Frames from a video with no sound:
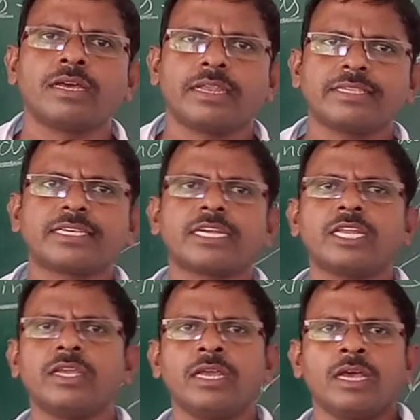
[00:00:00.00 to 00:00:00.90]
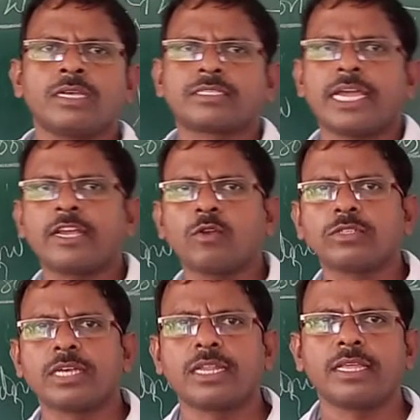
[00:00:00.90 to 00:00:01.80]
Recently
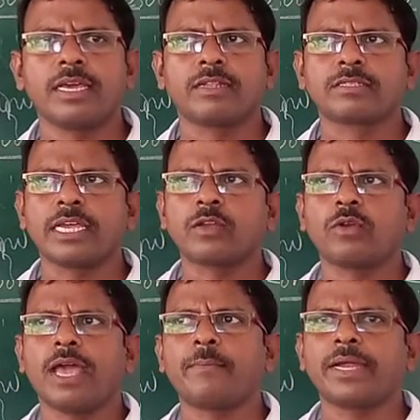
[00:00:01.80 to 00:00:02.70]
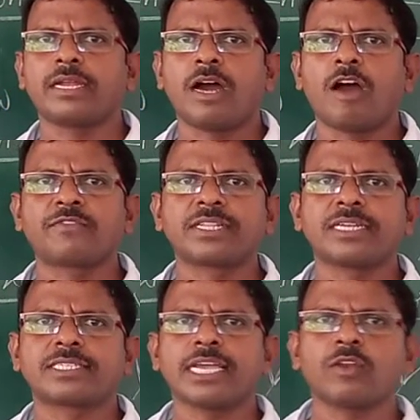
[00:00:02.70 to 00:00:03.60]
cyclones are there. Cyclone happened. After that
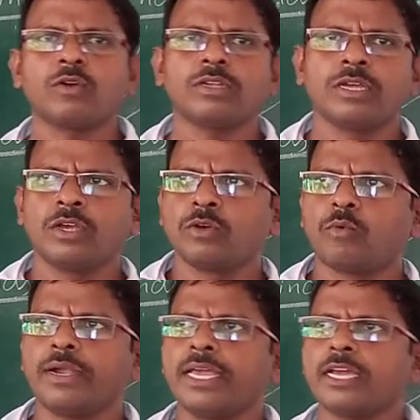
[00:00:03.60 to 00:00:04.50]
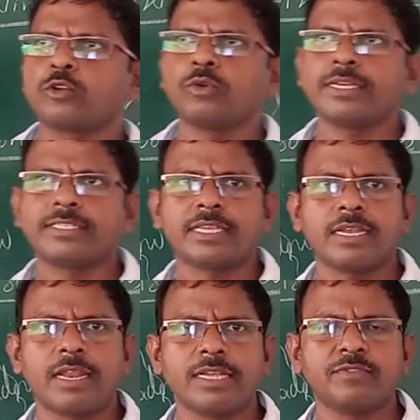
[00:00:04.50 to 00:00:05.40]
cyclone, 1 day or 2 days
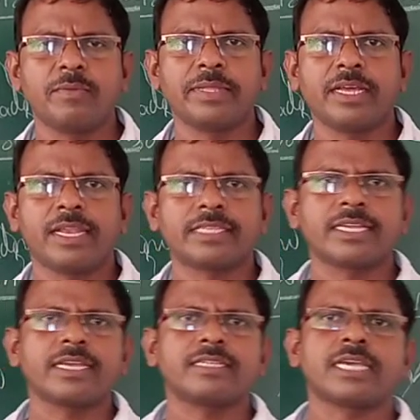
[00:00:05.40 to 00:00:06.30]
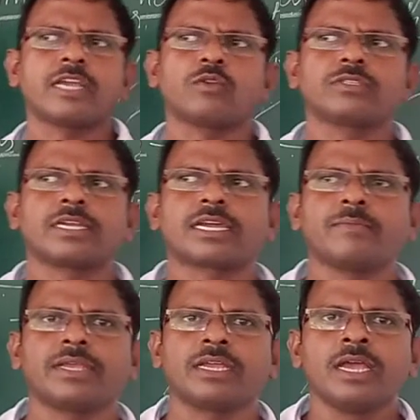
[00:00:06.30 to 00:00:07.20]
sunrise will be there. Next again cyclones are
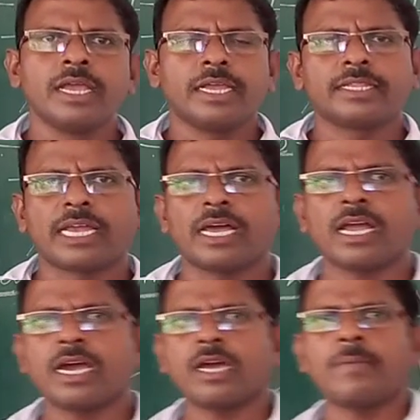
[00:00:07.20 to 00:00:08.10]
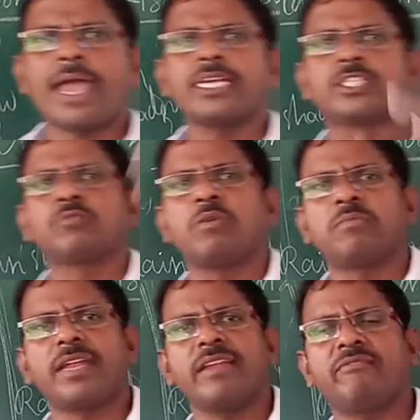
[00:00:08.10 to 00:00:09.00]
coming. In Telangana,
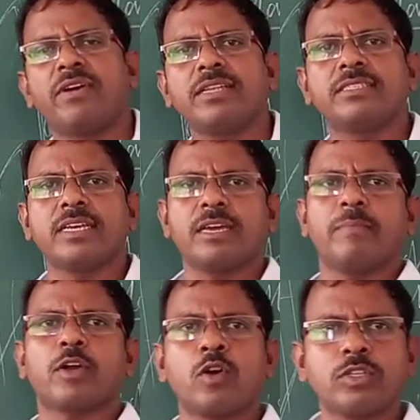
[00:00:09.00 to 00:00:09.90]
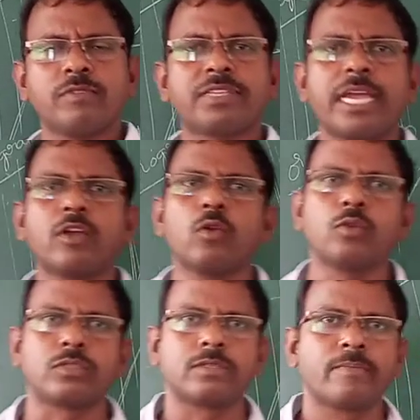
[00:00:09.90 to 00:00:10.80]
maximum rainfall is there because of
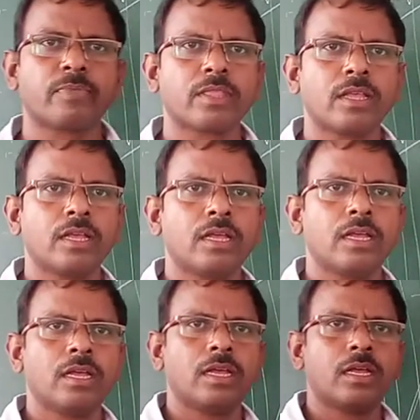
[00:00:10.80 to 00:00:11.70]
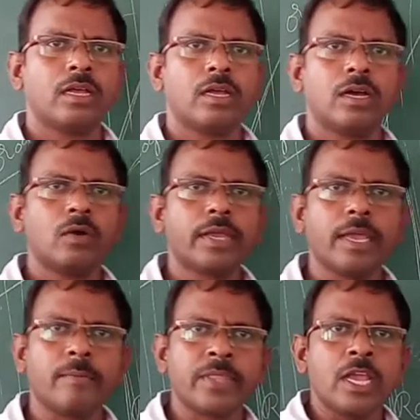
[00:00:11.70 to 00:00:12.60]
cyclones.
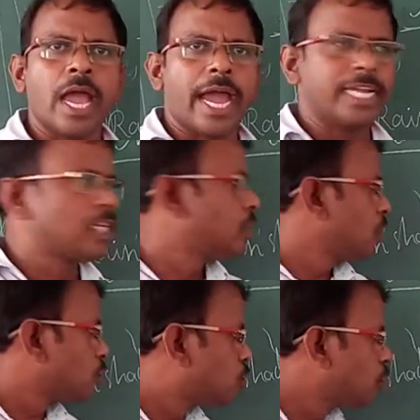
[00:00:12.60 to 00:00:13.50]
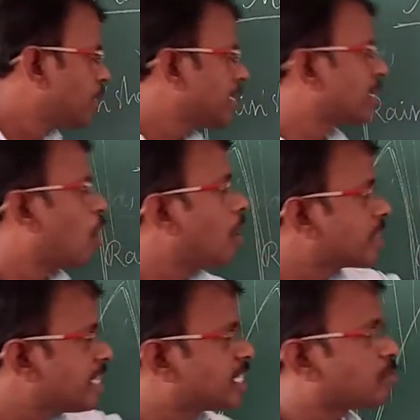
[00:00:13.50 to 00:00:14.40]
Okay, and during
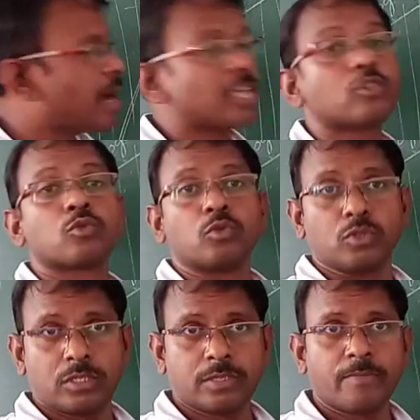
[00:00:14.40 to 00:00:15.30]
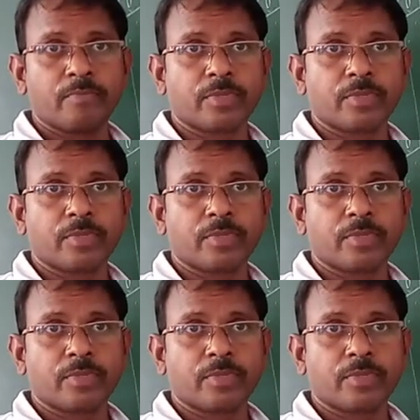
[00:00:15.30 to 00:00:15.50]
northeast monsoons,